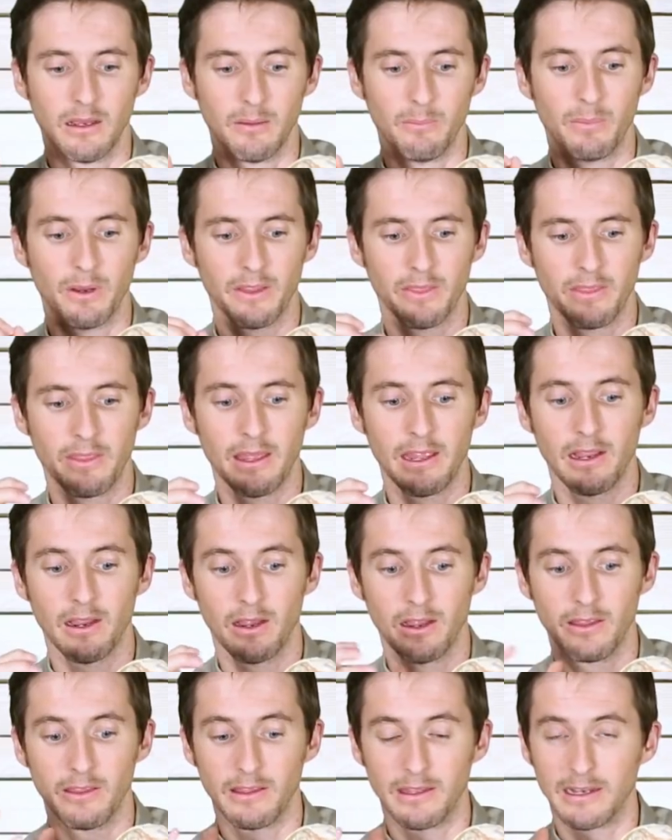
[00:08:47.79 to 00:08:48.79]
but
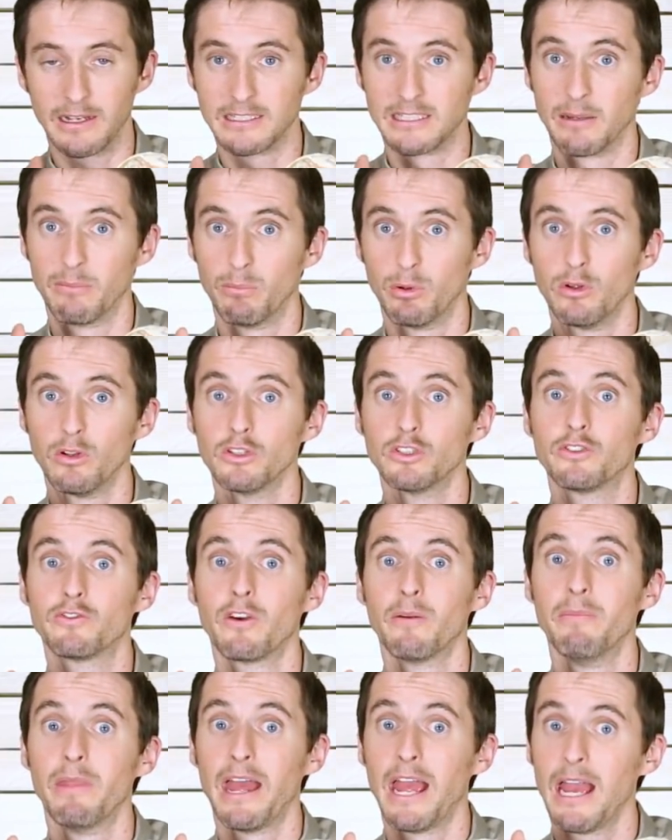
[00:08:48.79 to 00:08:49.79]
it is a bulge
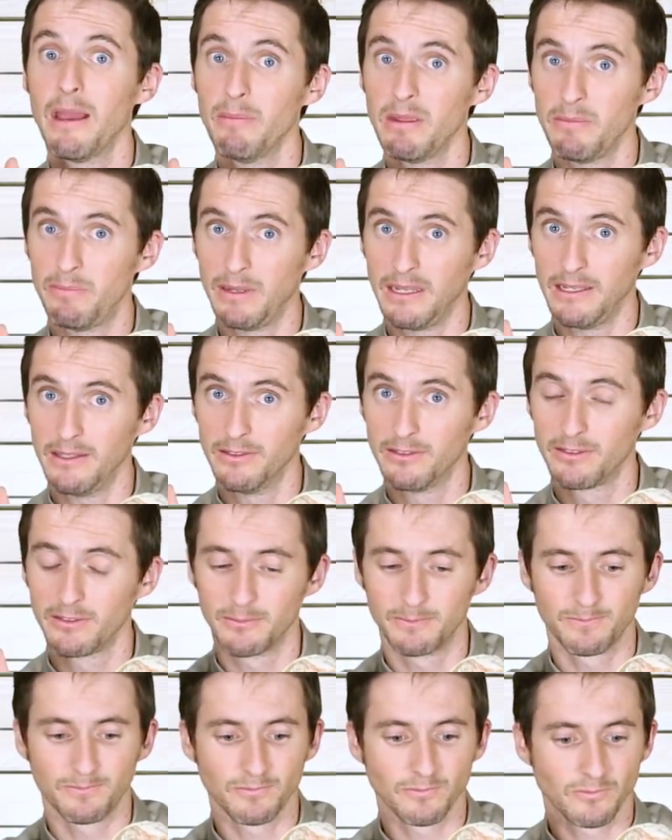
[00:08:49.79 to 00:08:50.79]
from the hemipenes,
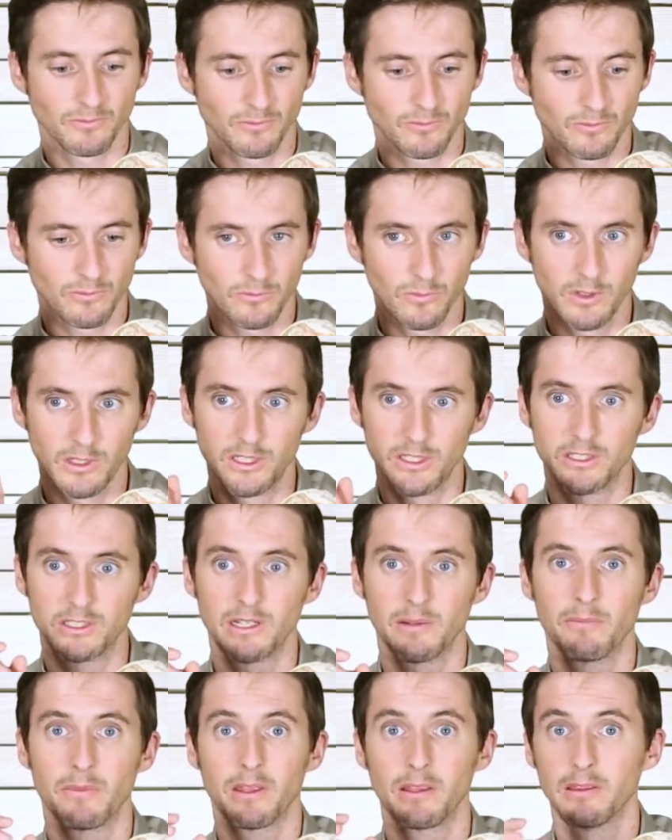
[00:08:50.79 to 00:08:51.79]
which is
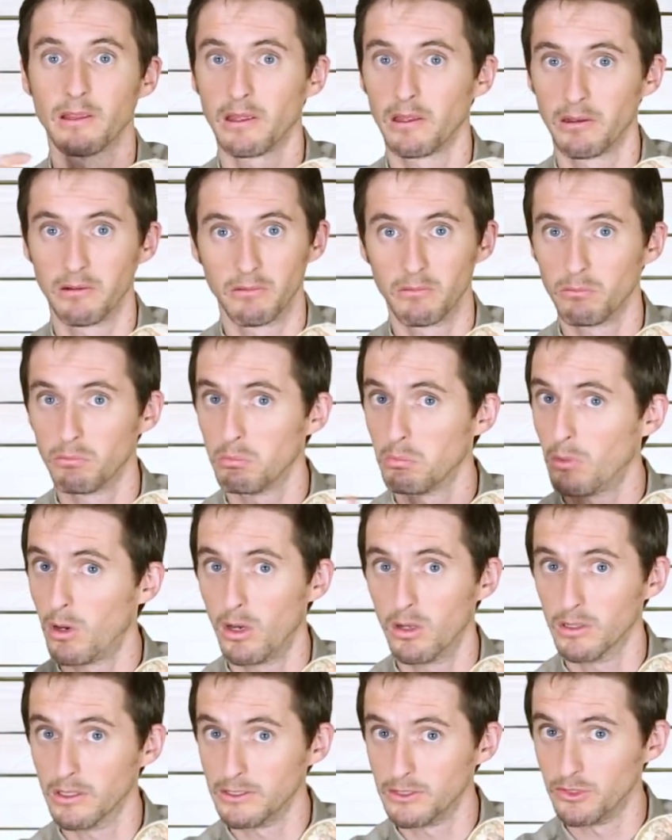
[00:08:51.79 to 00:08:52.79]
something that
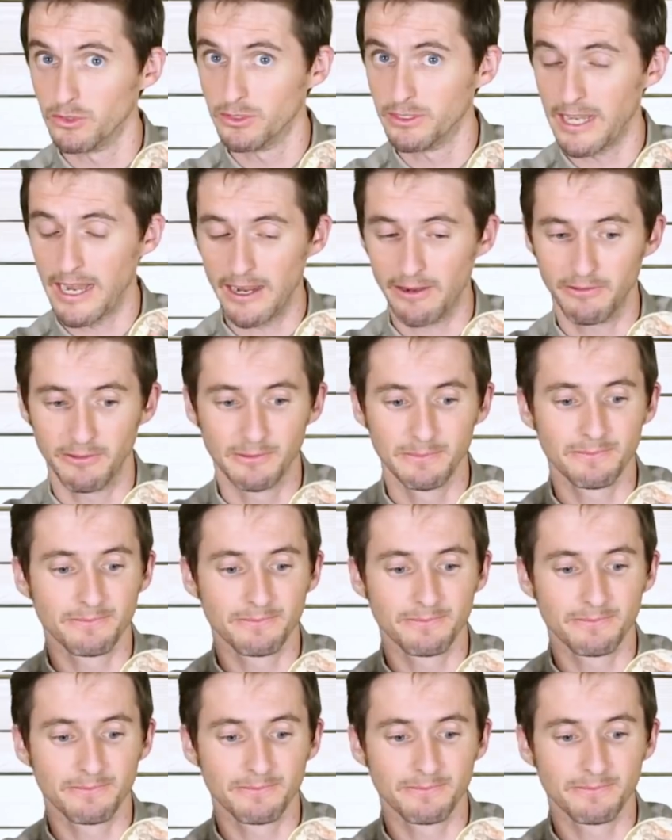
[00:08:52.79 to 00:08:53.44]
all lizards have,